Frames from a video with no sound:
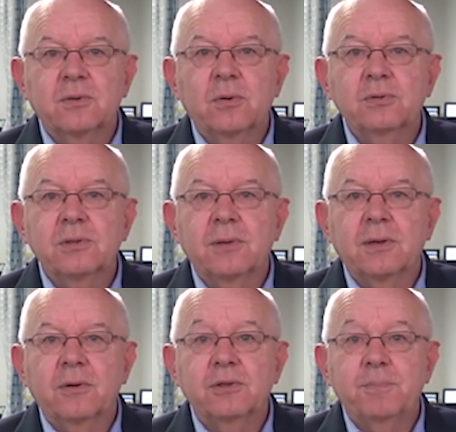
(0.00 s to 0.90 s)
also
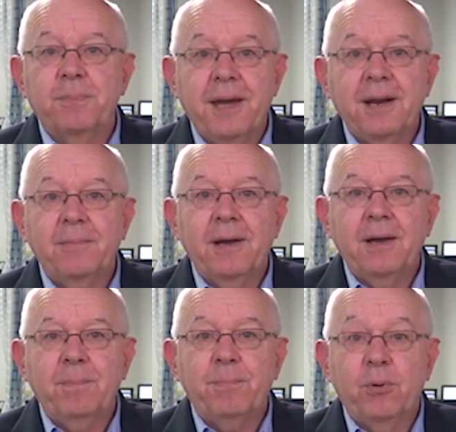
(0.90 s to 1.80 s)
includes
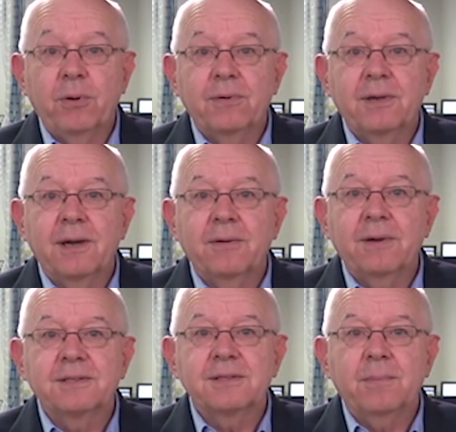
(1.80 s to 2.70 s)
Panama, Puerto Rico
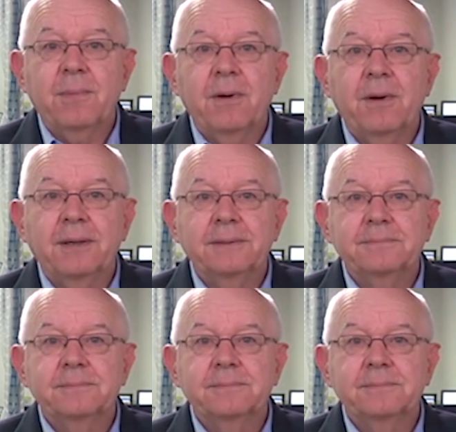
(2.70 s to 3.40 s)
and Samoa.